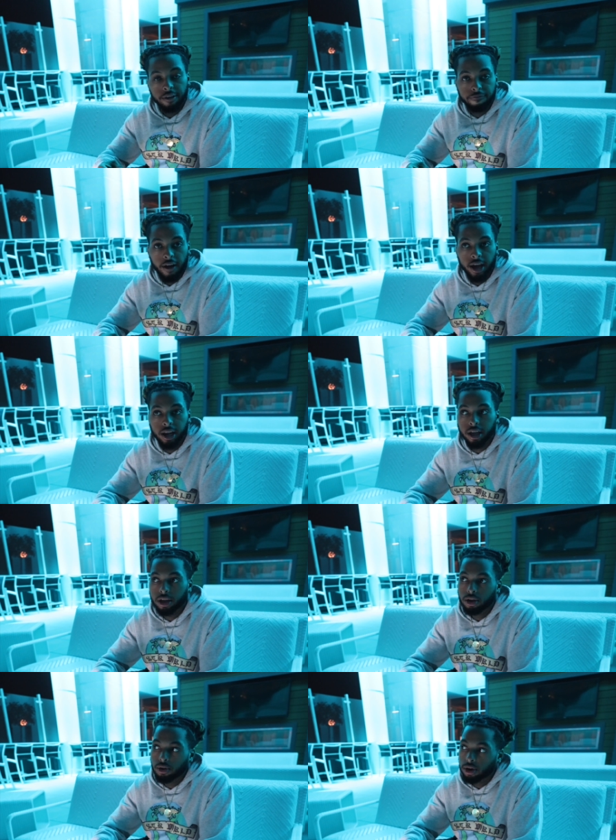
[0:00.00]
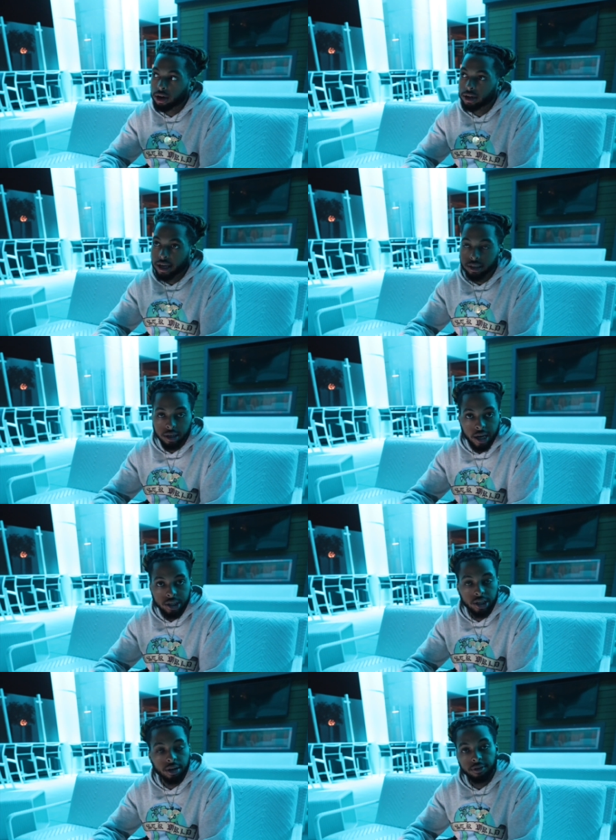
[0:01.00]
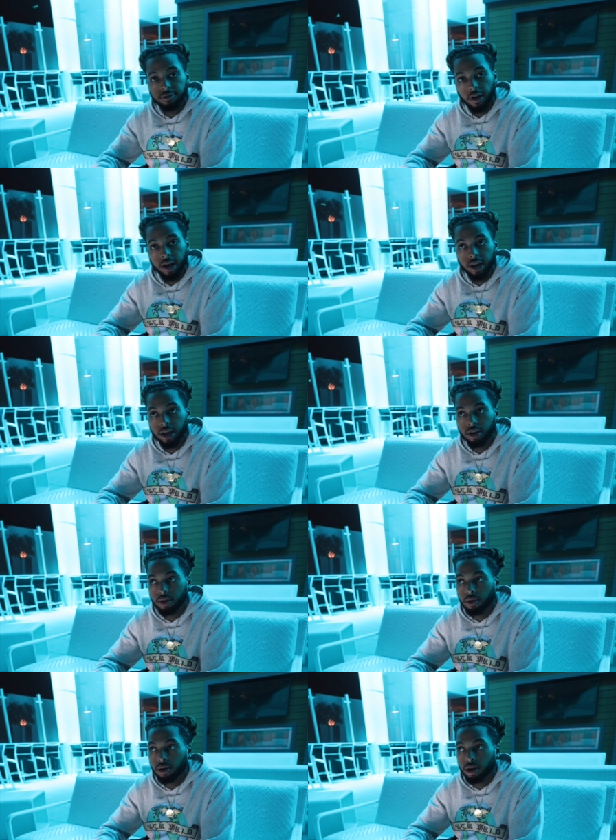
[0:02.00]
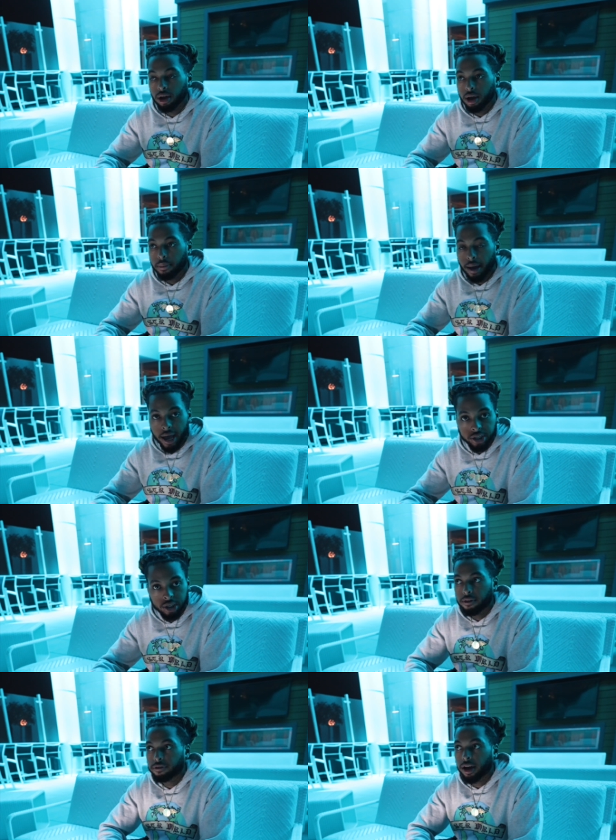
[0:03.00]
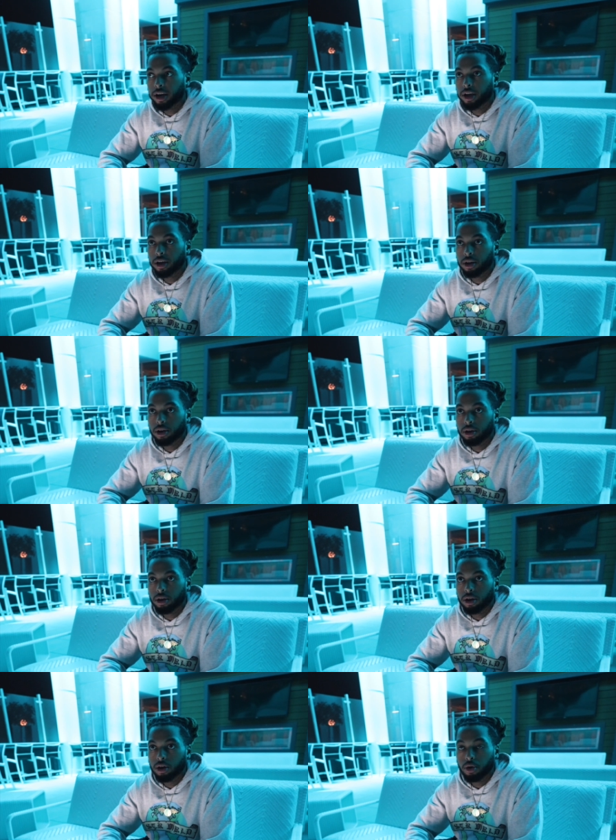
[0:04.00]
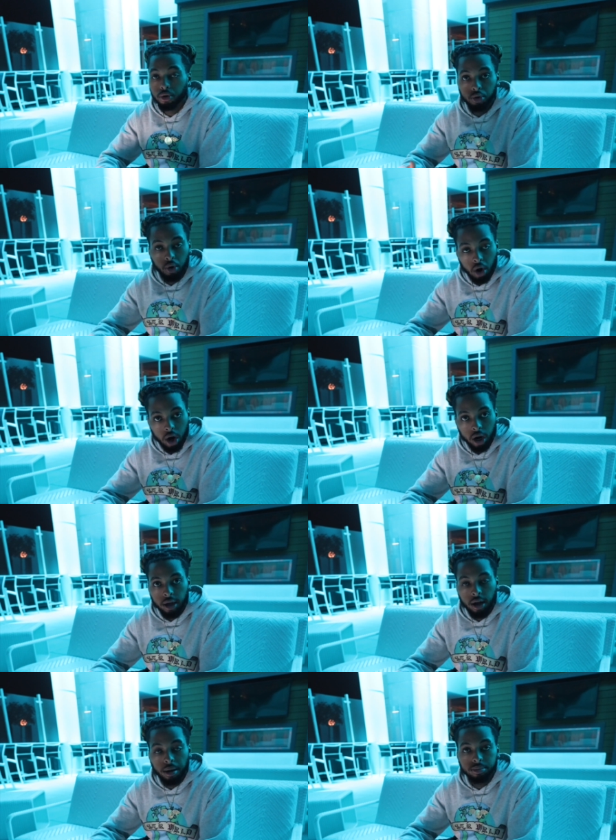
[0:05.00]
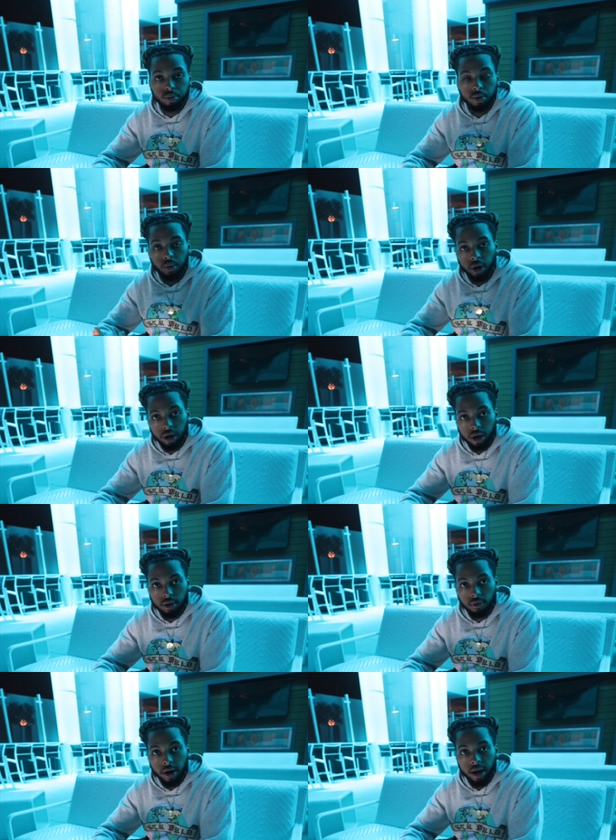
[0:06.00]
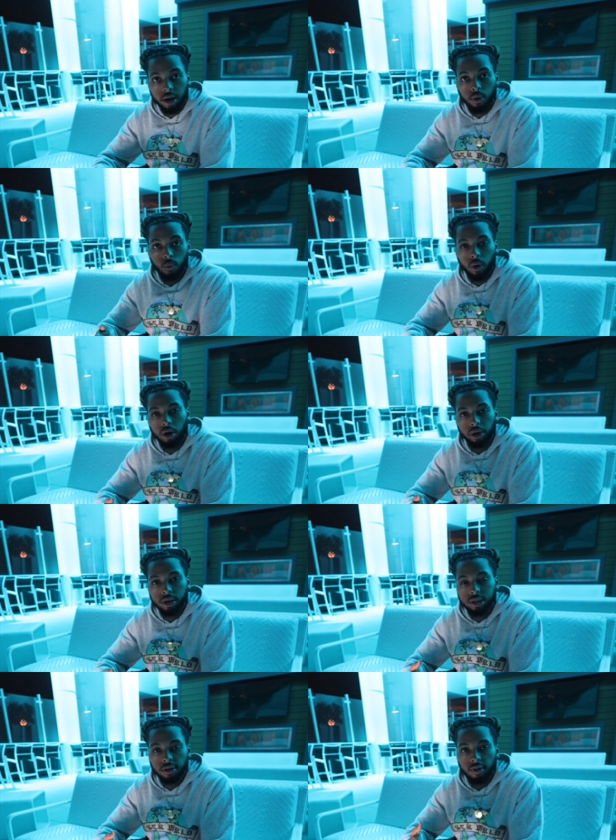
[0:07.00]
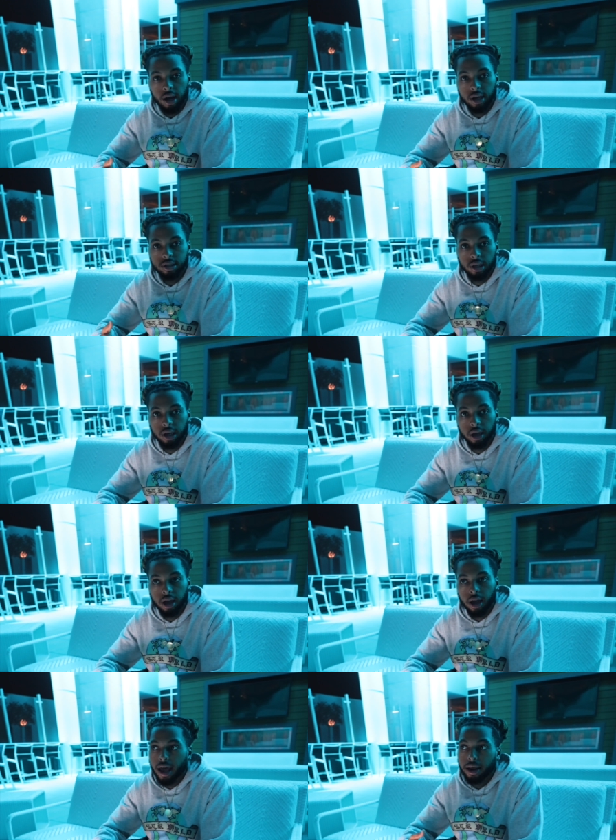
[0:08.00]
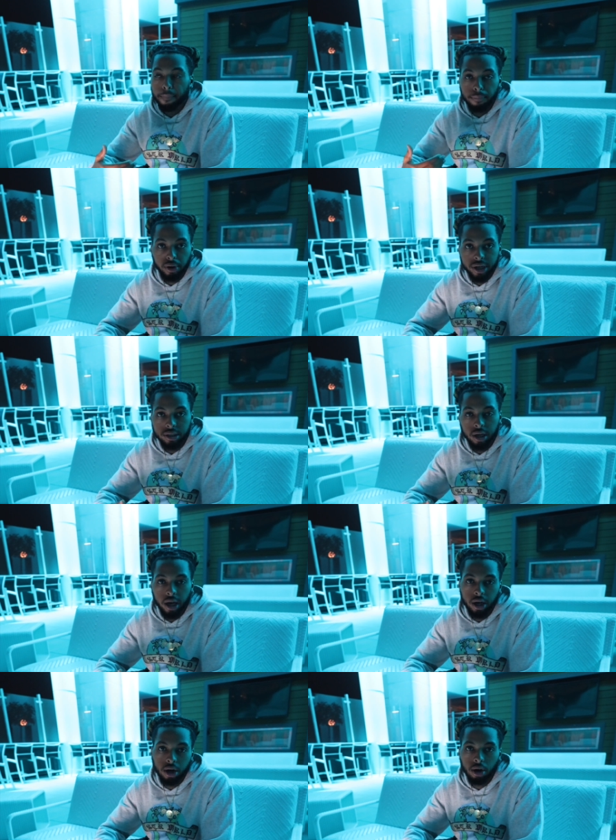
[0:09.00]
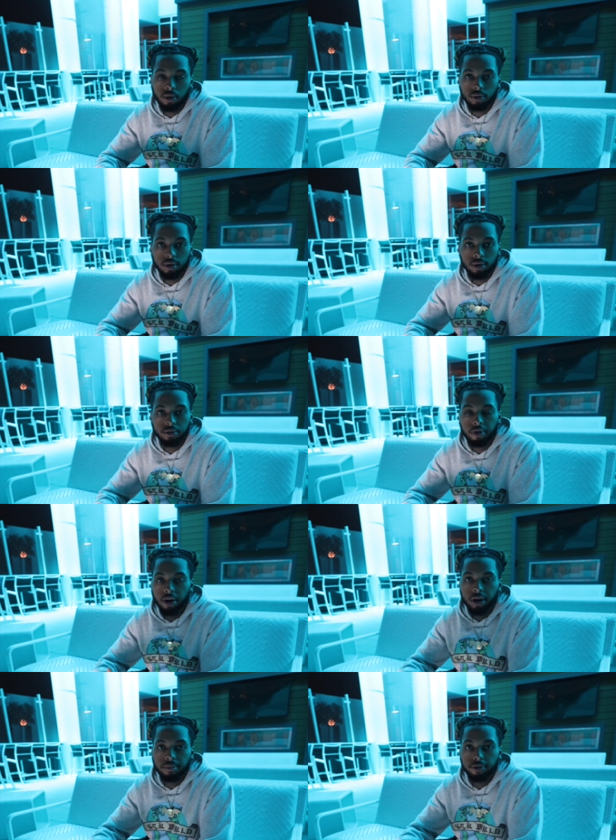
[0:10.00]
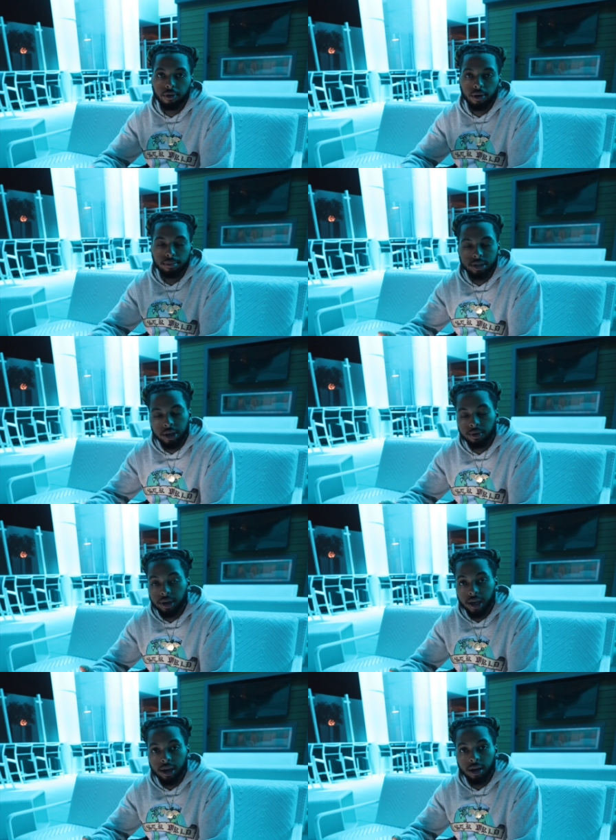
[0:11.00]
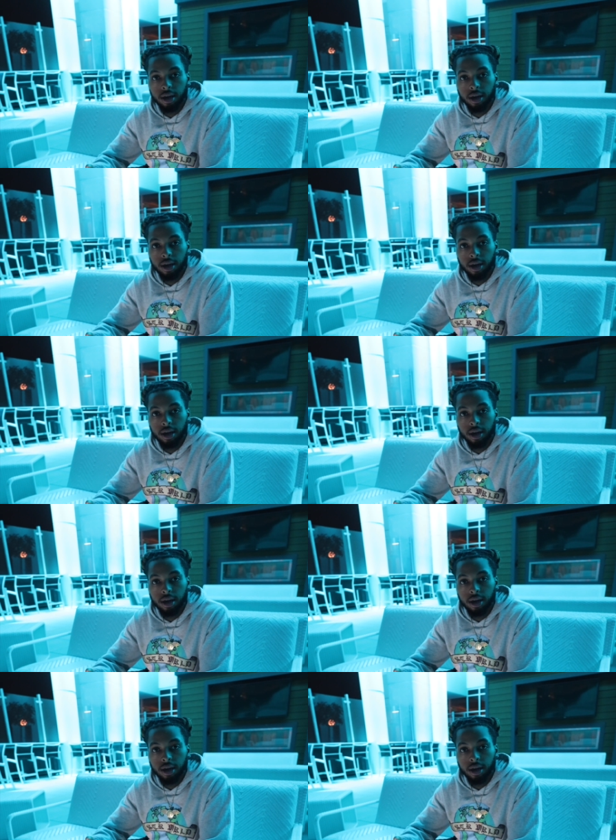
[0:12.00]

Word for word: and finding your destination, finding your passion, finding who you are comes with work, right? Work on yourself constantly and embrace the unknown you've heard it before, I'm going to tell you again.